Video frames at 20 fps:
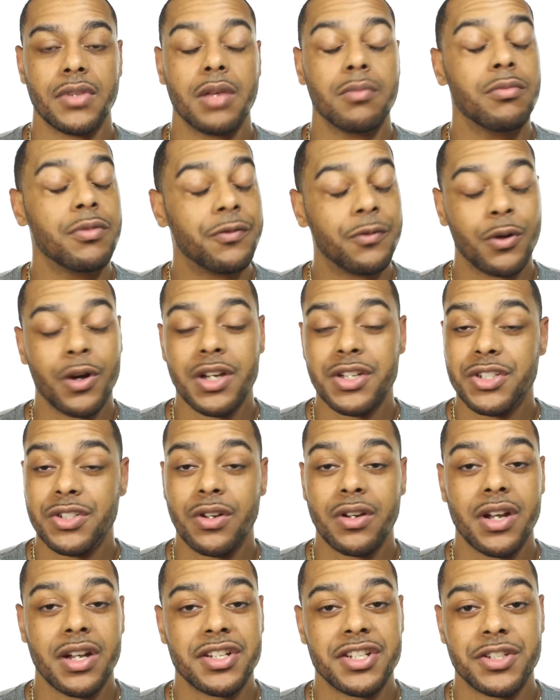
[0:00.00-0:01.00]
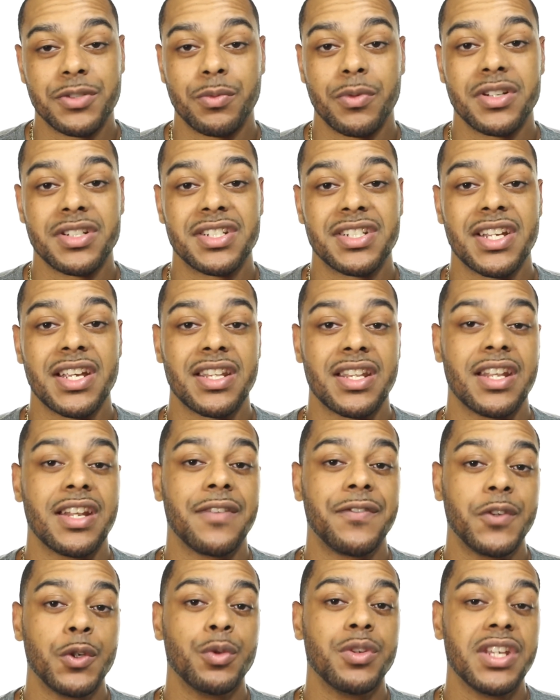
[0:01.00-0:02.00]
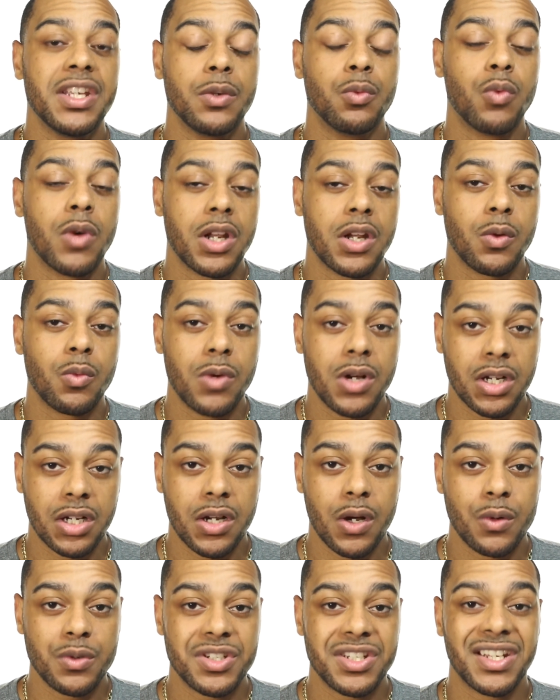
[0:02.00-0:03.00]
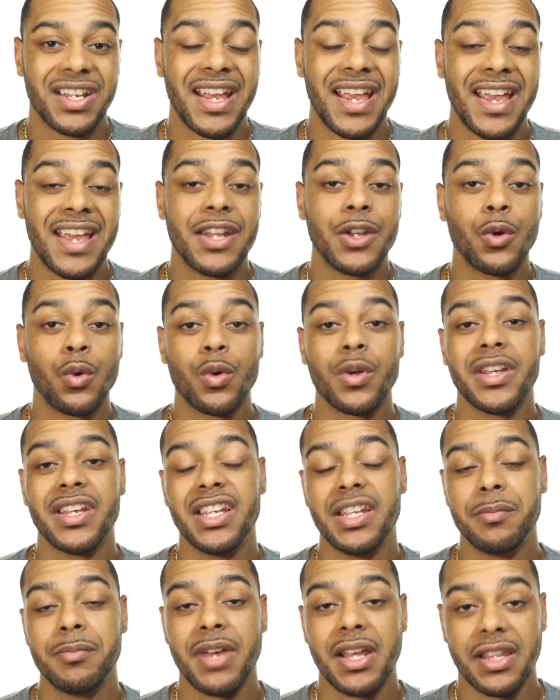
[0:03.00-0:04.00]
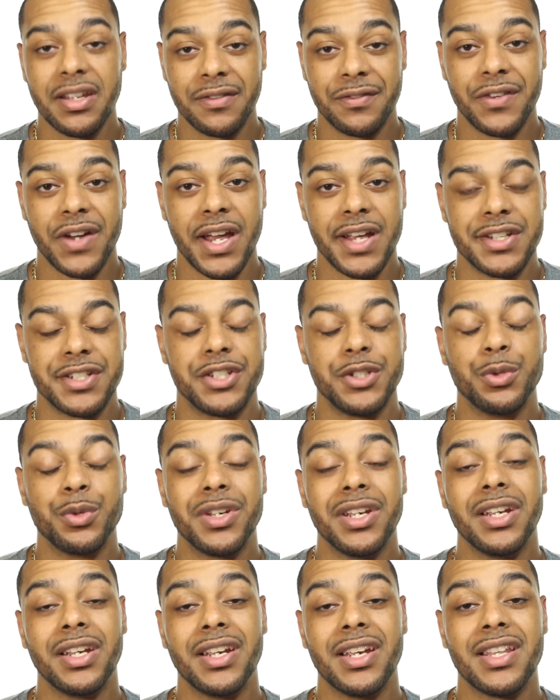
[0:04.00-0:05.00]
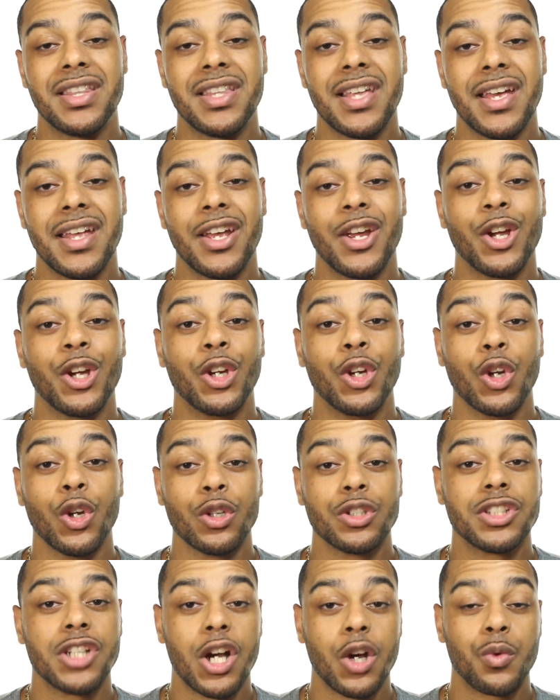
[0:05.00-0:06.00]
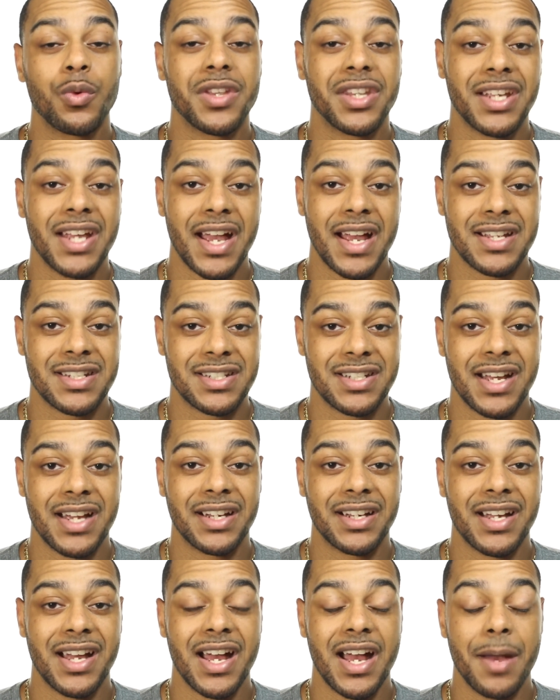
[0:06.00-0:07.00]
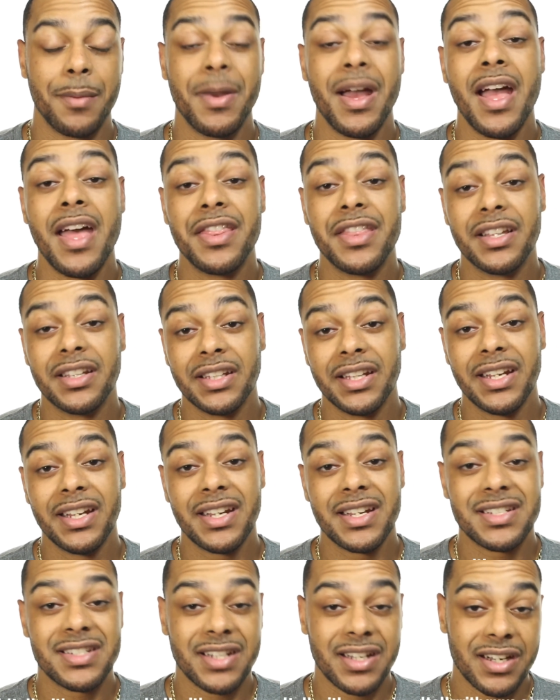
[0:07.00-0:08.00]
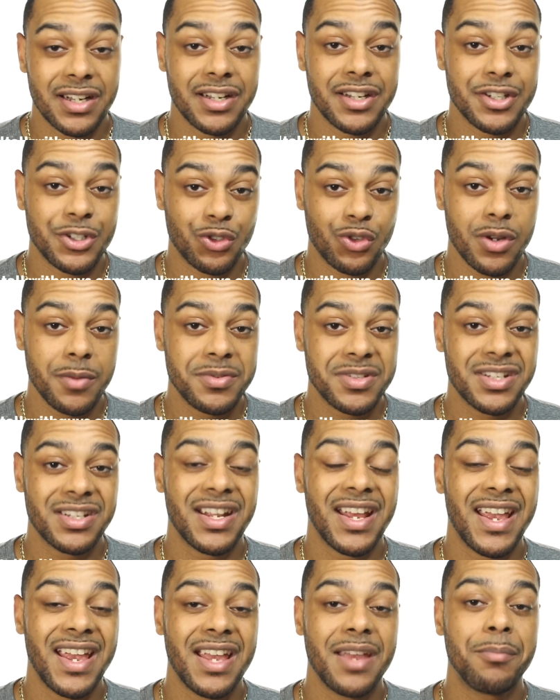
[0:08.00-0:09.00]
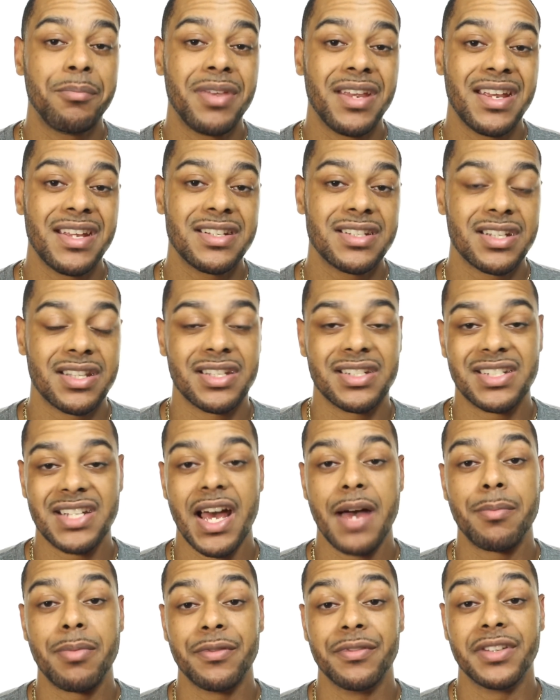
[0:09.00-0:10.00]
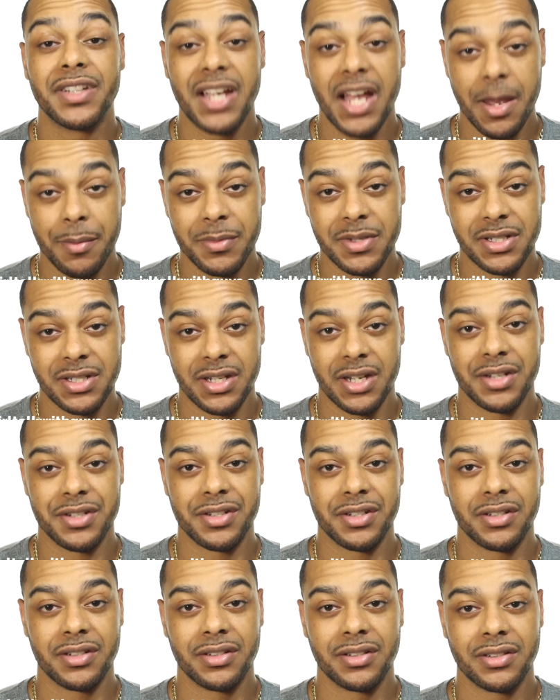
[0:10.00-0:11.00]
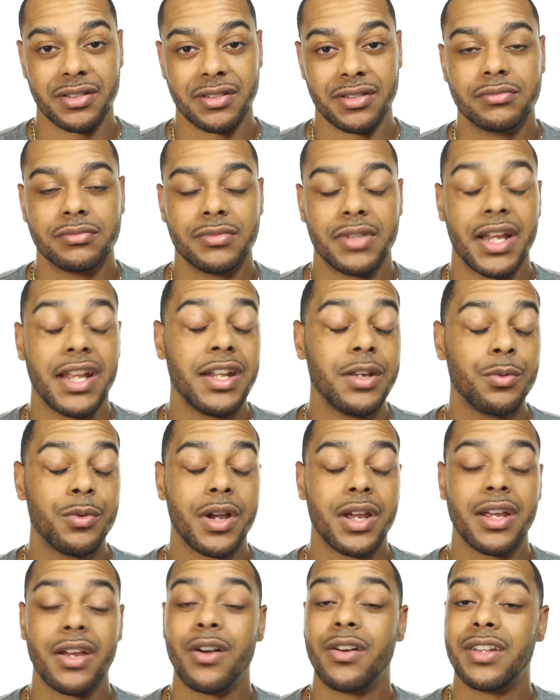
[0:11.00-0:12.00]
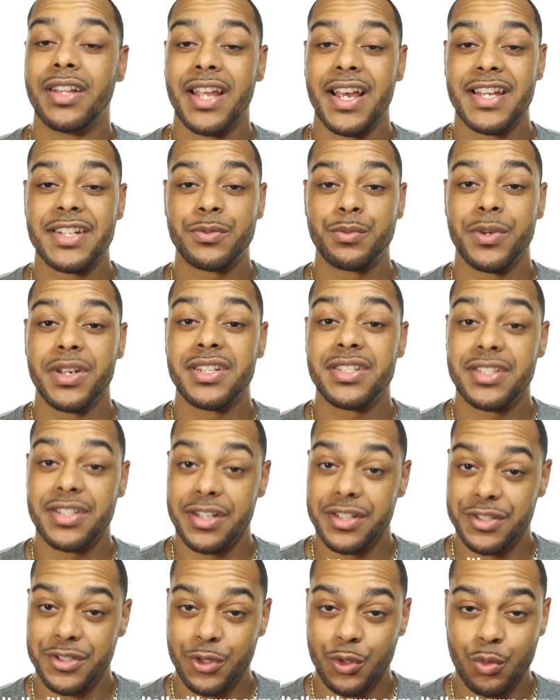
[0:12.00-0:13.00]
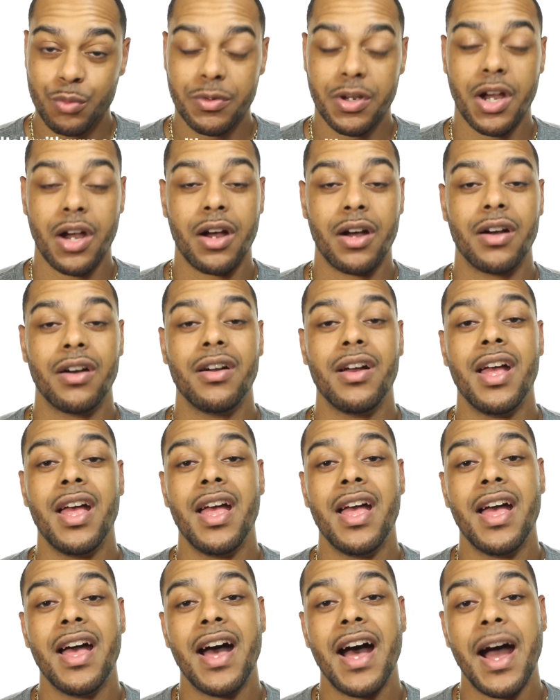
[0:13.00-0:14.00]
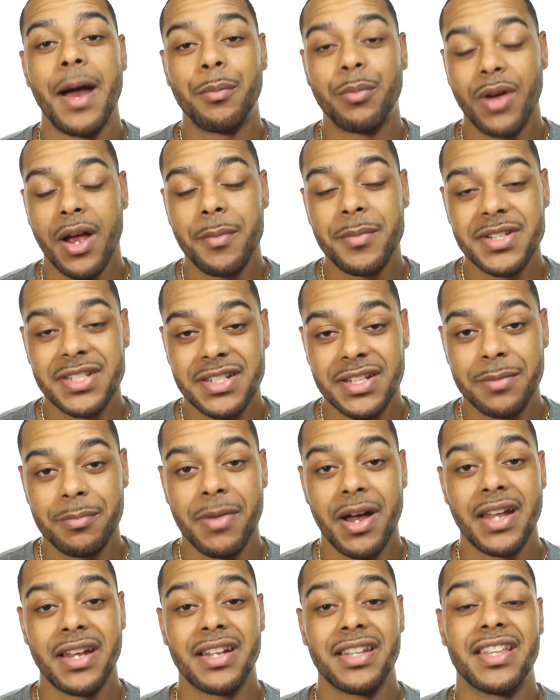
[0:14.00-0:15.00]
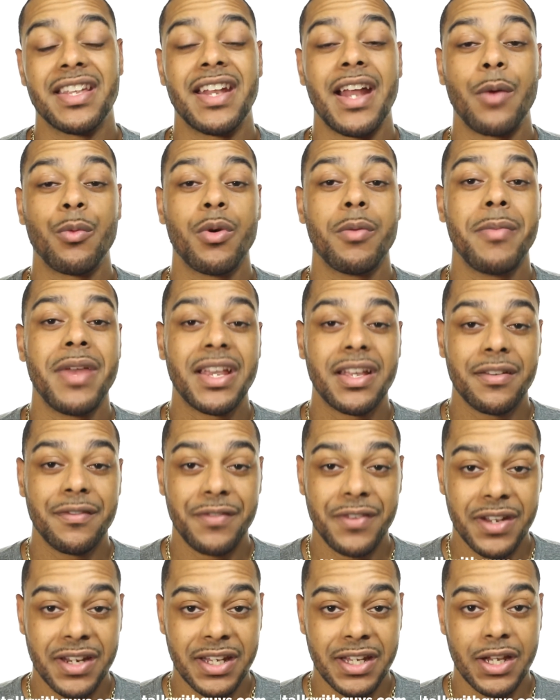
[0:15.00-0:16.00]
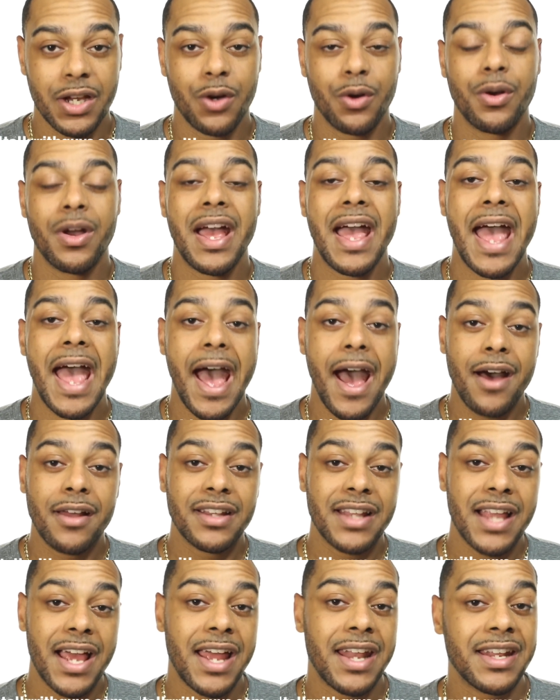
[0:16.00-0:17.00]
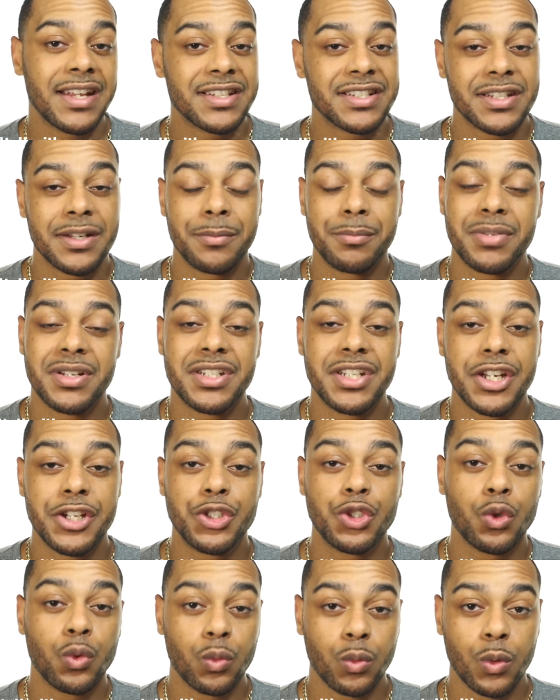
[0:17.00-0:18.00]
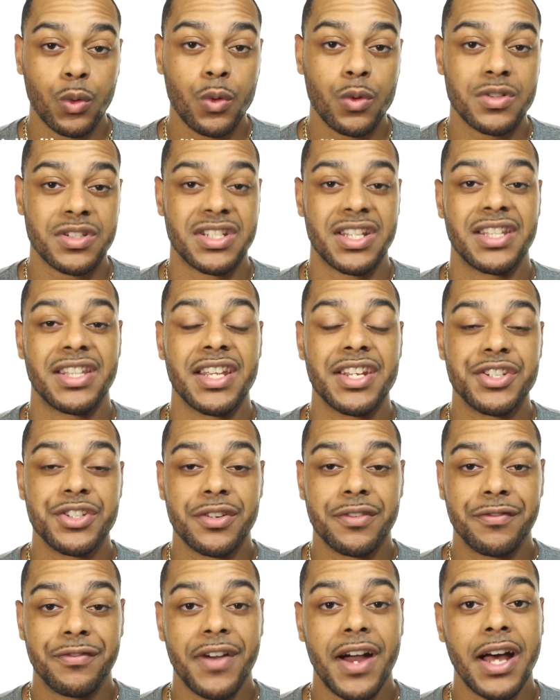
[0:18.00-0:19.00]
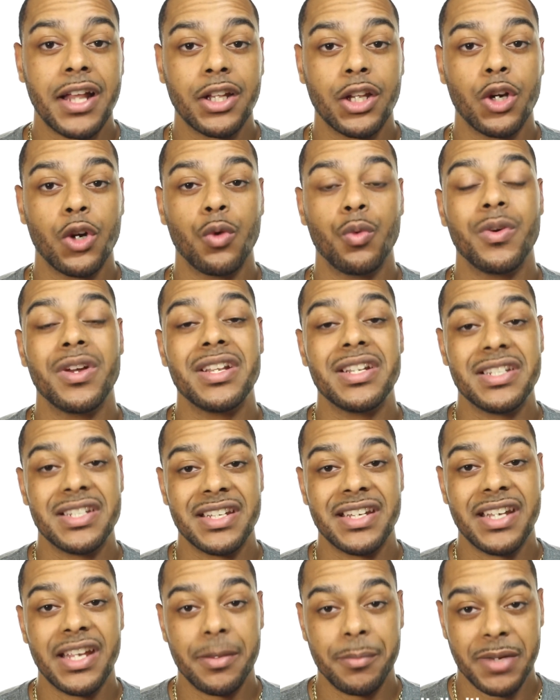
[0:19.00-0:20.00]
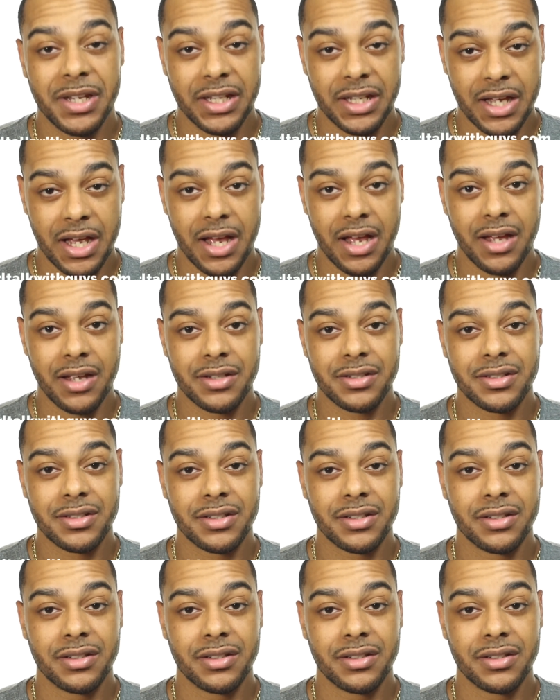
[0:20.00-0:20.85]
Before I start, I just want to say that if you need one-on-one -on -one coaching and or email advice, you can get that at girltalkwithguys.com. The link is in the description and pinned to the top of the comment section. Anyway, on last week's Zoom call, I promised somebody that I would make a video outlining some potential rules that they should follow when DMing guys